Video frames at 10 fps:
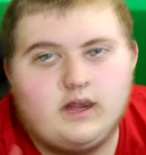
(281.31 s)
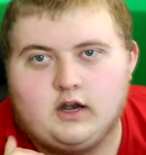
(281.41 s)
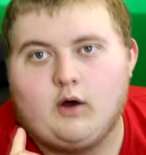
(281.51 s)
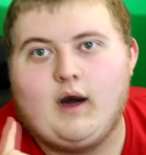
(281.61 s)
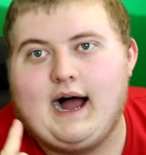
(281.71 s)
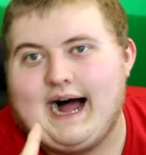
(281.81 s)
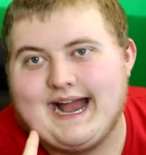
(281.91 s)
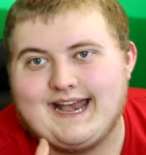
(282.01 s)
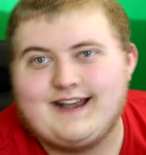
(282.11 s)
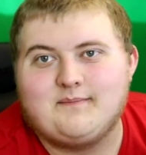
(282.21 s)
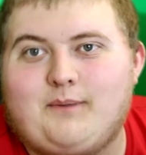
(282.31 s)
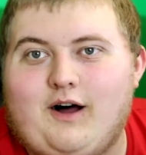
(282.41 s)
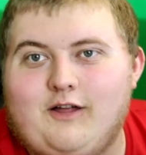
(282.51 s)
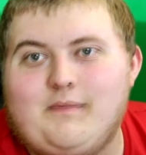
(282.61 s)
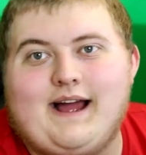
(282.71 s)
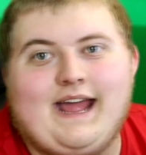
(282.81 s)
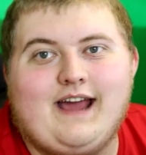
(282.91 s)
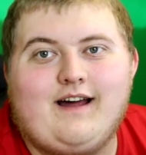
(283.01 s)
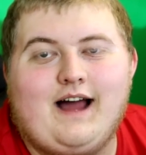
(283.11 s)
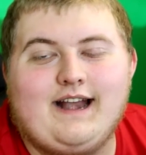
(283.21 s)
You know what? I needed to bald my
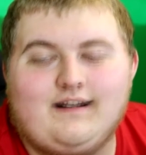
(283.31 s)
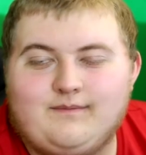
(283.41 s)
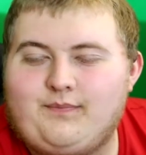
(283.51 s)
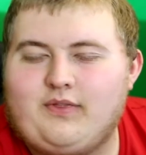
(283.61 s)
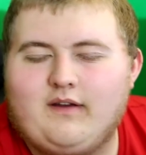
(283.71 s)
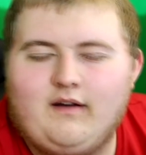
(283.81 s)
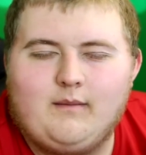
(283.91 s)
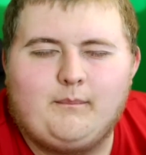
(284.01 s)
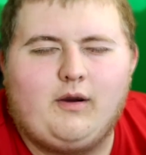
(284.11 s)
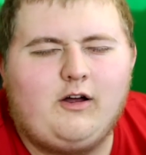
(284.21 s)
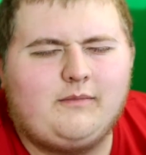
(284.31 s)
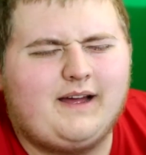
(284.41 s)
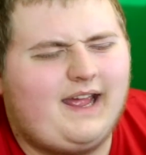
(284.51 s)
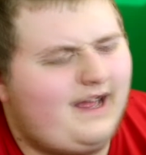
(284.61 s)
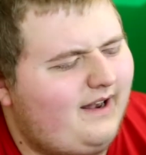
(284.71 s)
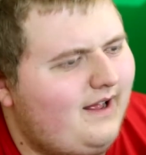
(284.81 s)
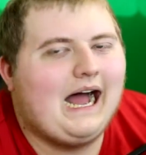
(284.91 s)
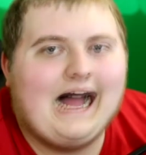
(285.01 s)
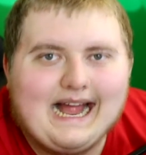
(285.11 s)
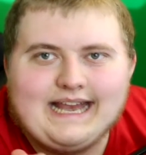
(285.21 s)
head. bald my head.
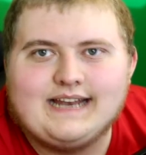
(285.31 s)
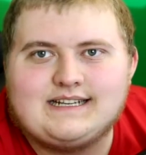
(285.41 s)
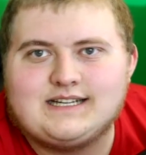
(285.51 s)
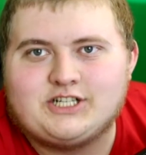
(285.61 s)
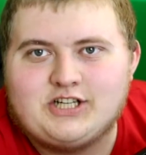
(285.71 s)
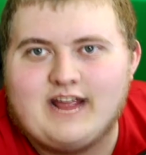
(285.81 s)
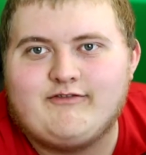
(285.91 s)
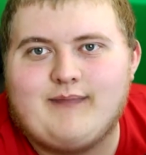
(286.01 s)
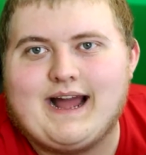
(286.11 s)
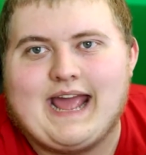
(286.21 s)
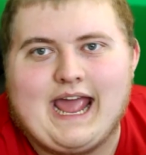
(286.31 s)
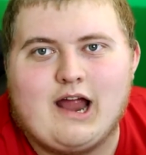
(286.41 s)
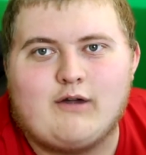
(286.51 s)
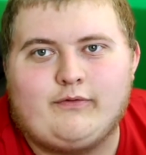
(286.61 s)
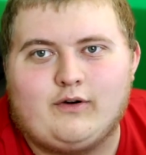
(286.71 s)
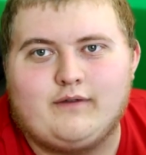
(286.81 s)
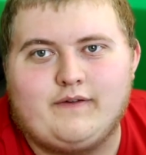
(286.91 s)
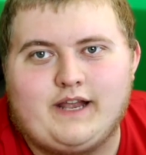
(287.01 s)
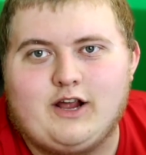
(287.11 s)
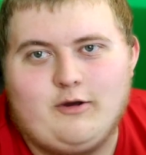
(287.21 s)
I needed to shave my hair for a
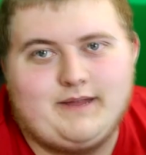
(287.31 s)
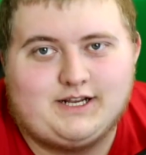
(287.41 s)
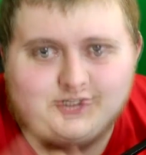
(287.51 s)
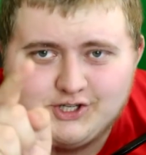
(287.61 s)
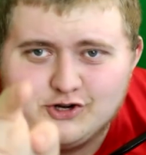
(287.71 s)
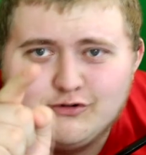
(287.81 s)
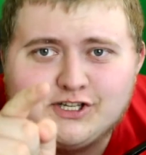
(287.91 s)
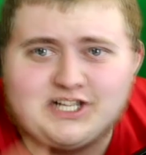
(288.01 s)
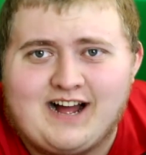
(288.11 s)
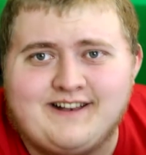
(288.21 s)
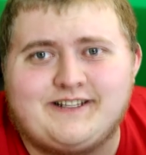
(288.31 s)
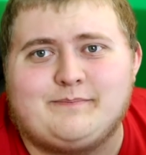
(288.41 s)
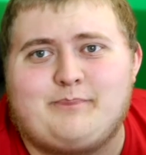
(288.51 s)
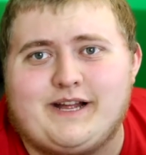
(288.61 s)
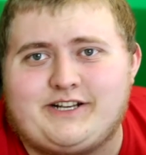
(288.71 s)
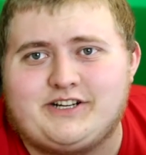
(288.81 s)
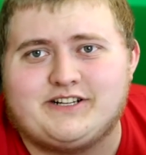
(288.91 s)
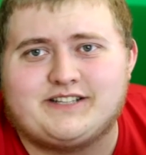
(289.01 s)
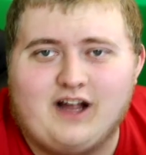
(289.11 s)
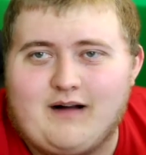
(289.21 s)
video because you sons of
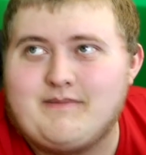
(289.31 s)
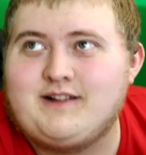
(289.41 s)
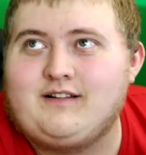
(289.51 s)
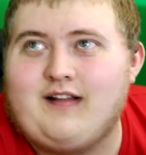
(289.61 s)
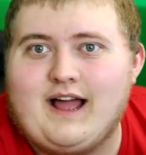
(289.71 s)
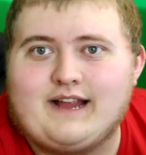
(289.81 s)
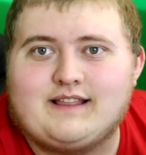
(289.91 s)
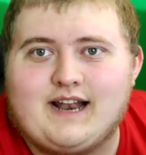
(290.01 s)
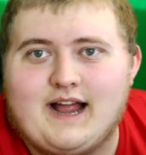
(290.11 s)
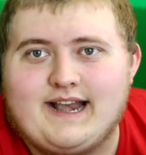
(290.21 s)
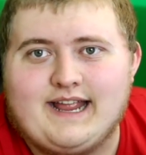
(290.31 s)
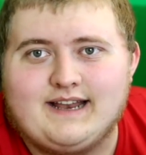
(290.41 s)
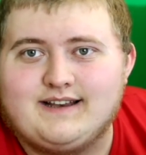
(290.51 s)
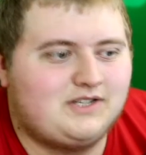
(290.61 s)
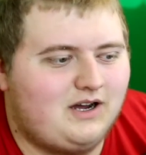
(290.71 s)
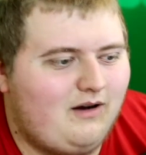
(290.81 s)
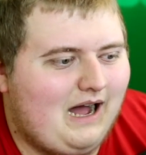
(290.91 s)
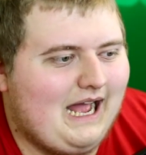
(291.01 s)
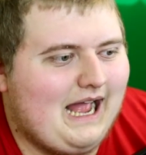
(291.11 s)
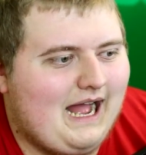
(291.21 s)
bitches got me the like that I needed. So
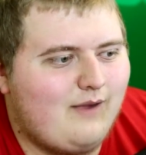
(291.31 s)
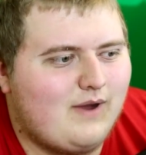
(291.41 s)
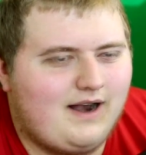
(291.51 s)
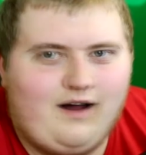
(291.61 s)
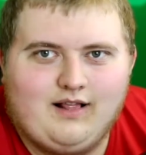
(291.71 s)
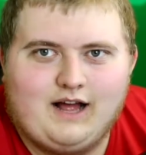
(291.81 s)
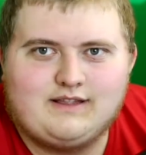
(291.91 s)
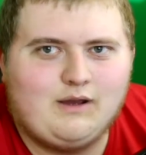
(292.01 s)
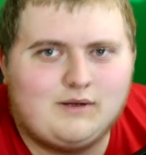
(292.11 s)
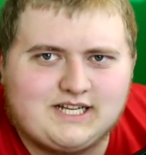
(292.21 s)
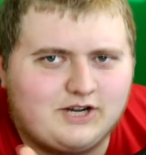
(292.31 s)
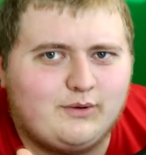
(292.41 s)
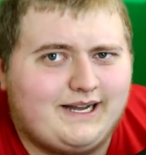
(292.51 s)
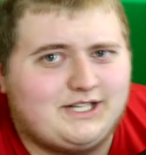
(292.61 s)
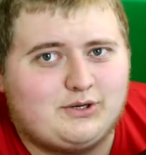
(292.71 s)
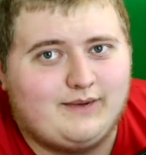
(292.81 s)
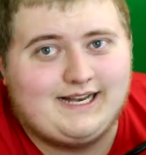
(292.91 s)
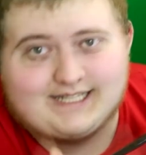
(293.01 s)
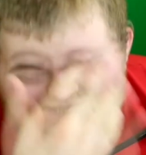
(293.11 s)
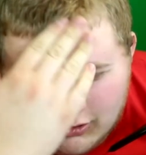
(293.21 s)
I went all out. That wasn't green
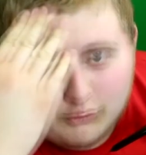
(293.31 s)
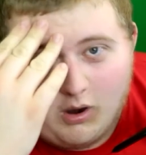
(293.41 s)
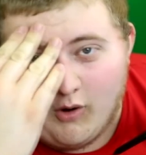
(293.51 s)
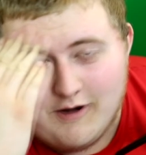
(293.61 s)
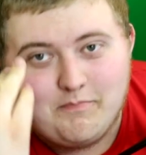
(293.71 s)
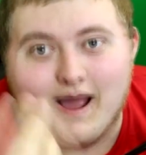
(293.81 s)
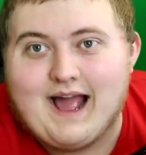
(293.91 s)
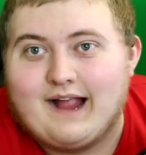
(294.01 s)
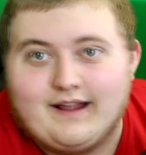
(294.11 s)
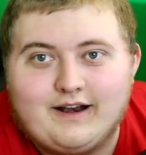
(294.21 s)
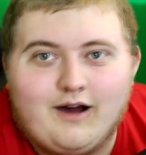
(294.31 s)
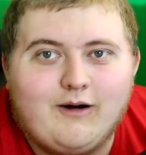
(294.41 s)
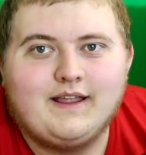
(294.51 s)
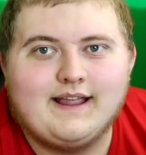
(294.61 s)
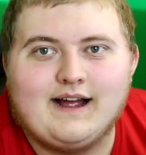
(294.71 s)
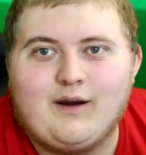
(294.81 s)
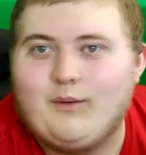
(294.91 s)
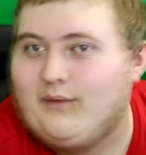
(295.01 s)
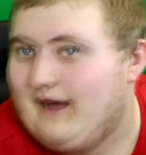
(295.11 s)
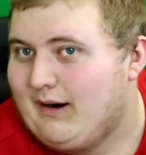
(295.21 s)
screen. It's still growing back, you know? You
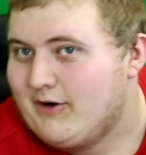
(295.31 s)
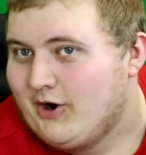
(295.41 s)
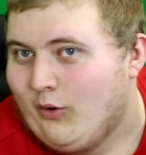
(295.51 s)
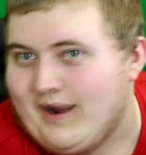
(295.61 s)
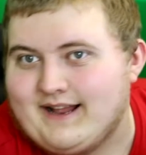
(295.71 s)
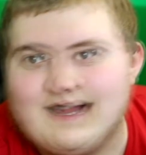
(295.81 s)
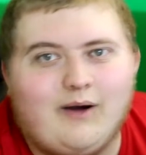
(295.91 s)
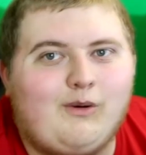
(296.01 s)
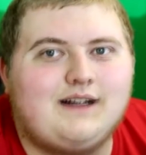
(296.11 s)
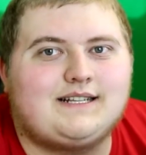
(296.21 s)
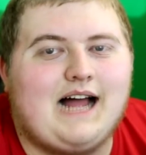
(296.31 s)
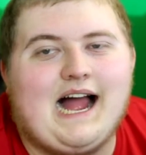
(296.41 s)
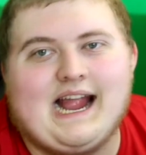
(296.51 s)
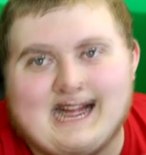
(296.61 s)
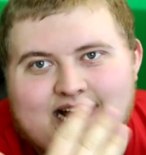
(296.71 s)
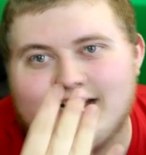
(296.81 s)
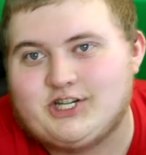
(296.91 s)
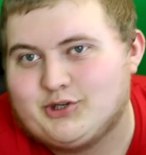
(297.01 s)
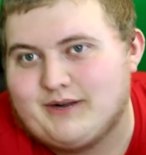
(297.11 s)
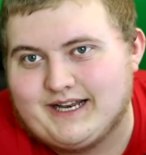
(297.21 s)
know how annoying that was? I kind of
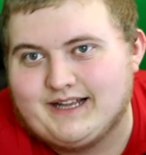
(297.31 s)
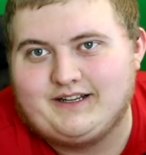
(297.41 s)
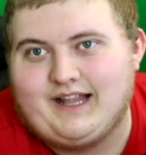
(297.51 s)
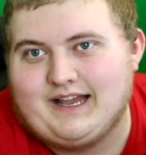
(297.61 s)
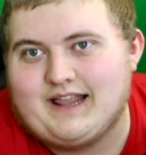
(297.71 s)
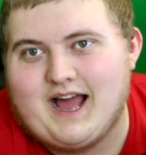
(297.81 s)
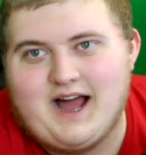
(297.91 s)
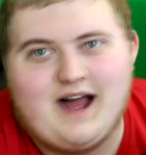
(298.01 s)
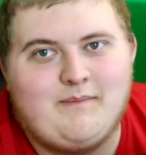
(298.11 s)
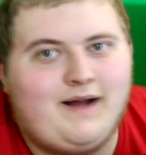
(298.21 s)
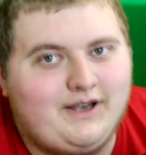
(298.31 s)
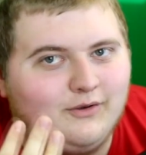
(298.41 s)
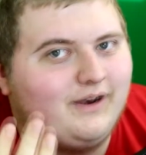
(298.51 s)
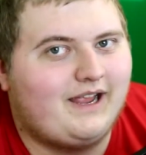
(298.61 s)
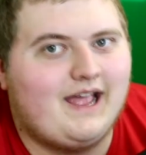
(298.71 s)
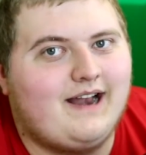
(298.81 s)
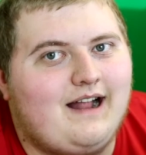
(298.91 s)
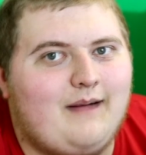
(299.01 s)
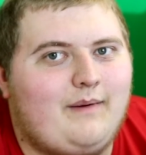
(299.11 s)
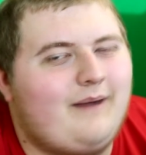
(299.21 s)
enjoyed it like that. I might do it
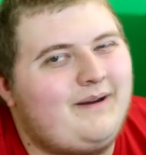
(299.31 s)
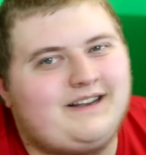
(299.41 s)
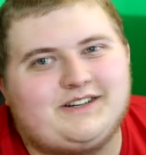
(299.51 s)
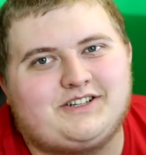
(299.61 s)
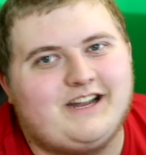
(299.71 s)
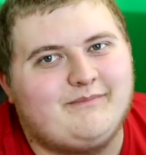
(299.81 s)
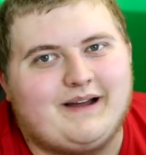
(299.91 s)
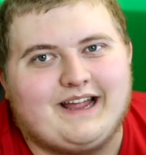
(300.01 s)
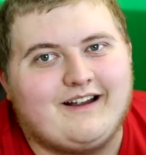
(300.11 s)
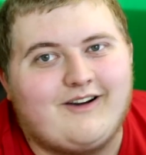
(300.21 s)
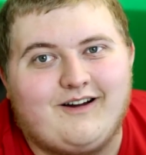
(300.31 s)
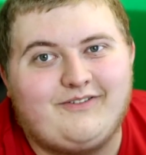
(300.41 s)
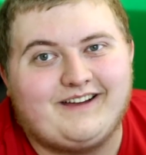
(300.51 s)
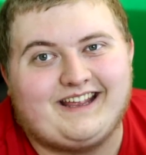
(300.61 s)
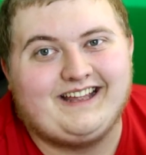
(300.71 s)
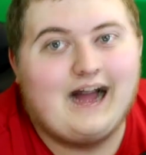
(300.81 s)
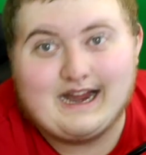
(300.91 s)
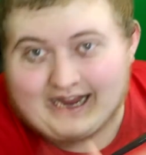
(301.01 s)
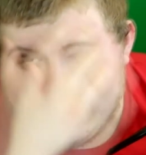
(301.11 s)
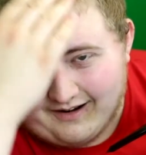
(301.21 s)
again. I might just shave my hair off again.
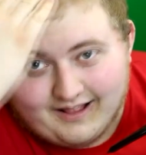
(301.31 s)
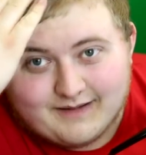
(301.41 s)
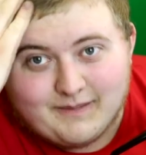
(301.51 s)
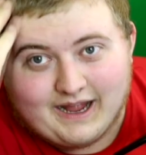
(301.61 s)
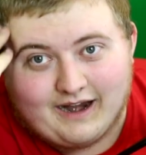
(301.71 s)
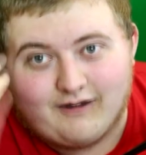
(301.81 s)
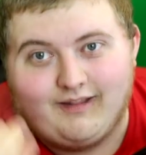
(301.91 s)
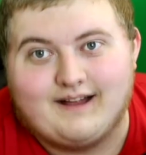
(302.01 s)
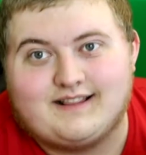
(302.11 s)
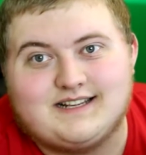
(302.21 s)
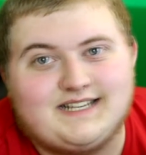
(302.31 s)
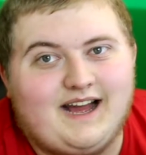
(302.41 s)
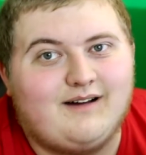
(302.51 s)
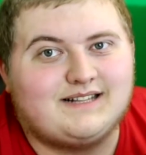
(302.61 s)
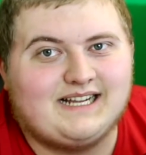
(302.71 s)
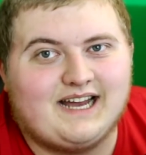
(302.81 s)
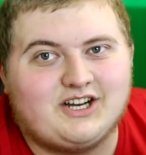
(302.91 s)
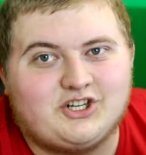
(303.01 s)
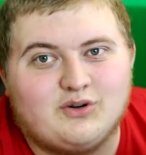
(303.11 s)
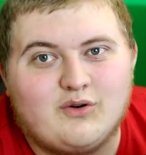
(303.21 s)
I kind of like my hair like this now. It's kind
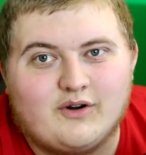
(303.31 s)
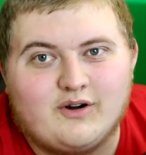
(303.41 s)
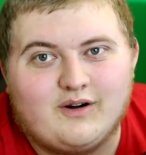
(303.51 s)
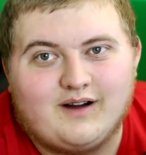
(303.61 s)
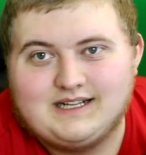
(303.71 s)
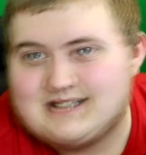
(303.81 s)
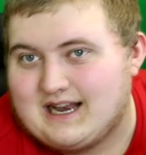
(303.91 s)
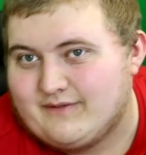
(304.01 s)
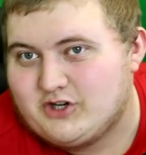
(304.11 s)
of shorter. It's kind of